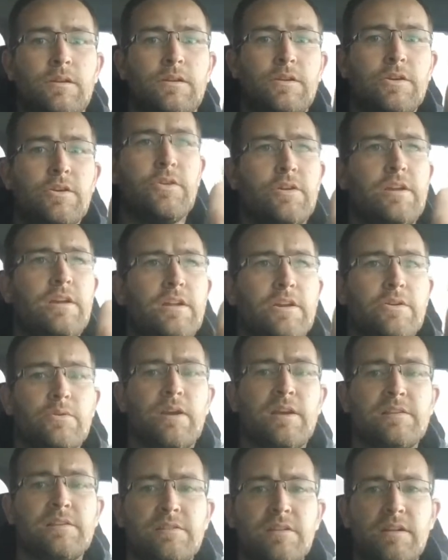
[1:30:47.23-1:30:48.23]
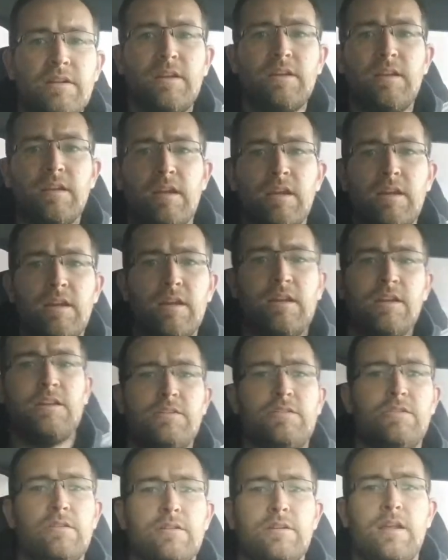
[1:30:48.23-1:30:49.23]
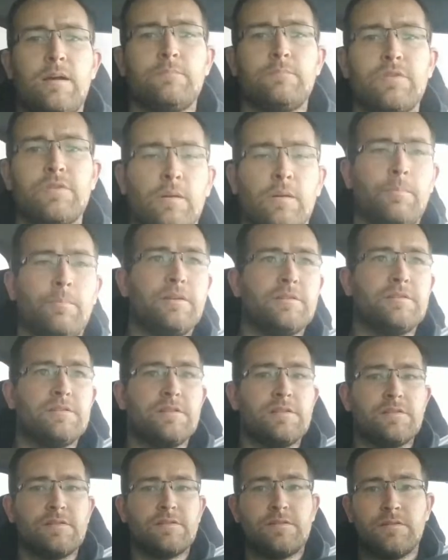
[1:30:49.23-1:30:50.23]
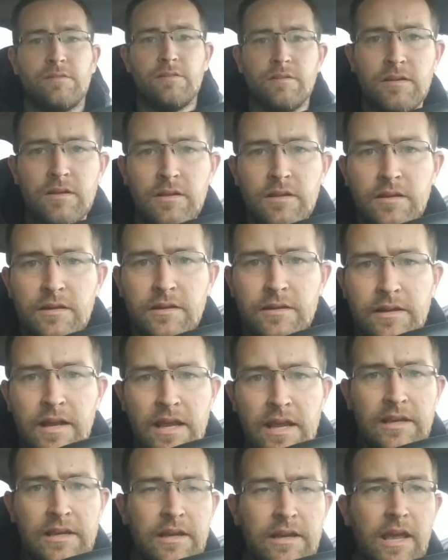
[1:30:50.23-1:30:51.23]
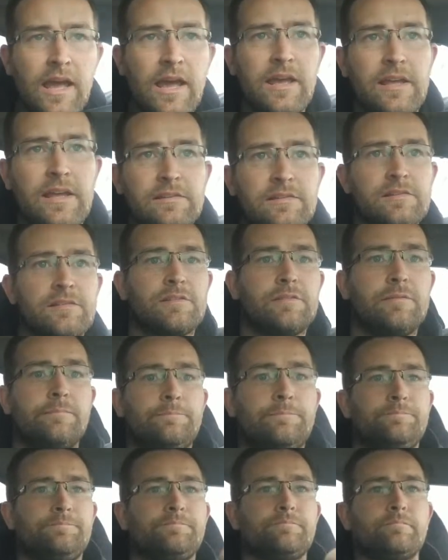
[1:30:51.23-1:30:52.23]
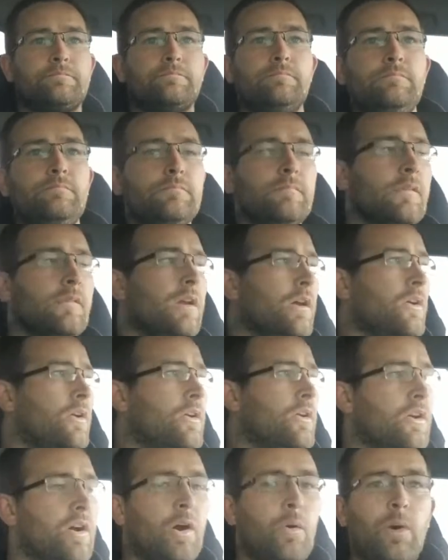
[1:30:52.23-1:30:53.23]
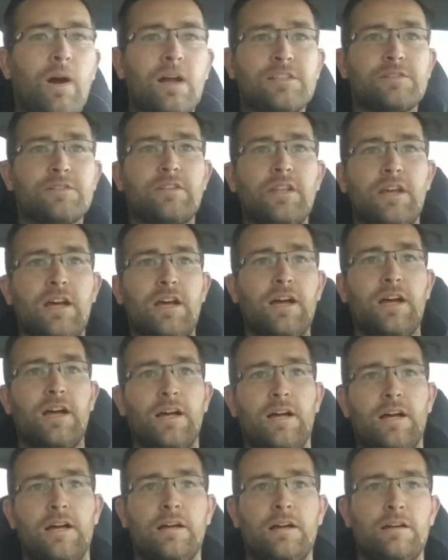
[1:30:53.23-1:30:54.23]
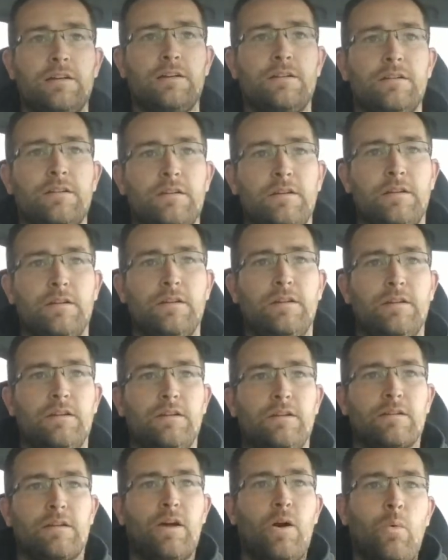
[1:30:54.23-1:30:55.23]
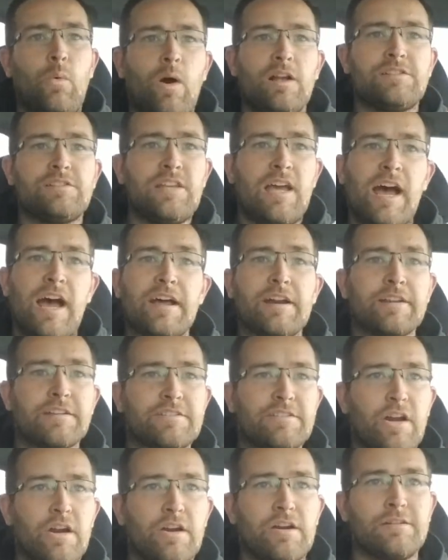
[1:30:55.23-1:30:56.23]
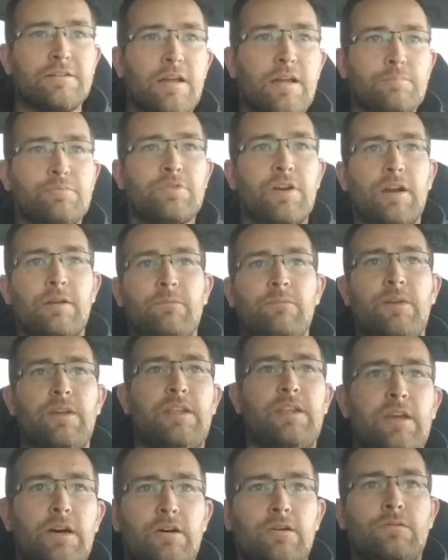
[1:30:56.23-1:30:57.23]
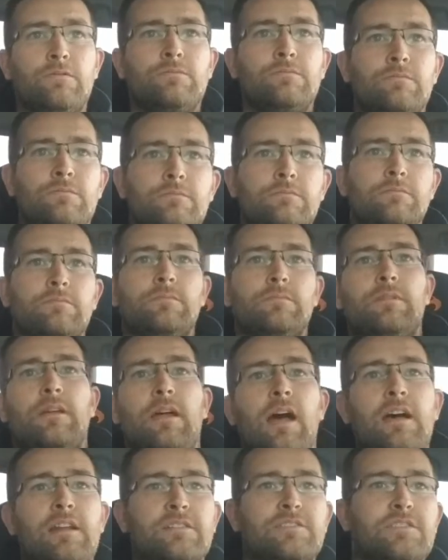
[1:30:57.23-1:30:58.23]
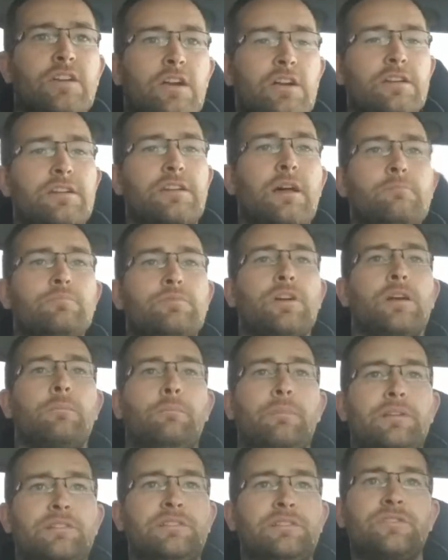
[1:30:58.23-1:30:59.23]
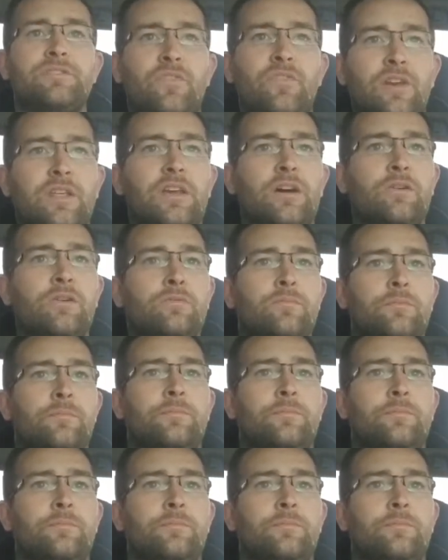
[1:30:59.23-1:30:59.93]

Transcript: You're interested in getting into the dump truck business. Nate S. Go watch the how to start a dump truck video. How to start a dump truck business video.